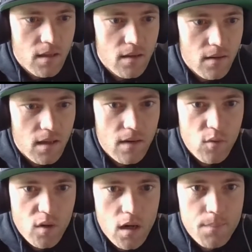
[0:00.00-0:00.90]
get
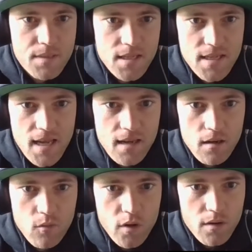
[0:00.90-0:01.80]
everyone up to date
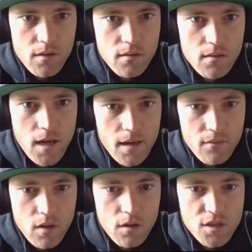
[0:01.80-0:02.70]
on what our
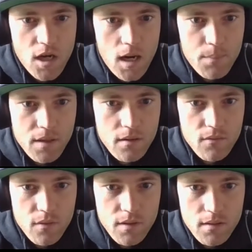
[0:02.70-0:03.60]
topic
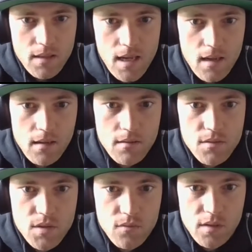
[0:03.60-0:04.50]
for the day
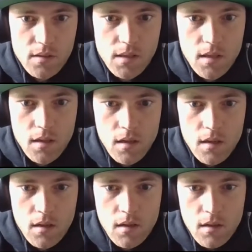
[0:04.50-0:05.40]
is really.
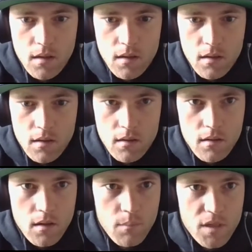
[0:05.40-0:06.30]

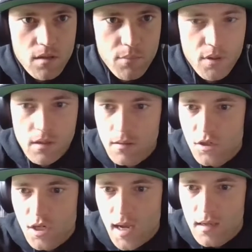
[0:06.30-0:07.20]
I'm going to put it in the
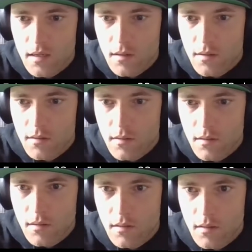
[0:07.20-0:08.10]
chat here.
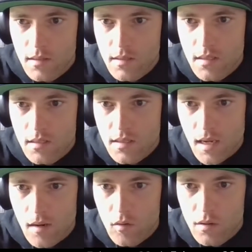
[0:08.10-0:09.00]
This is
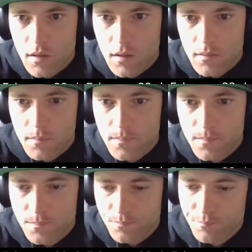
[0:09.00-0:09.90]
our
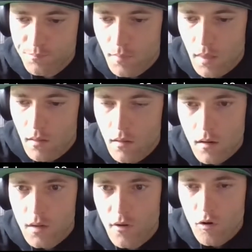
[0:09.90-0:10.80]

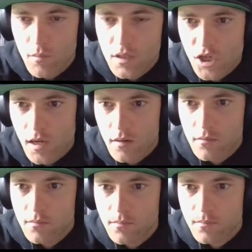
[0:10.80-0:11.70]
development
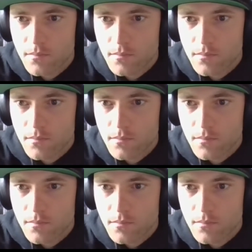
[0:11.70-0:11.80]
channel.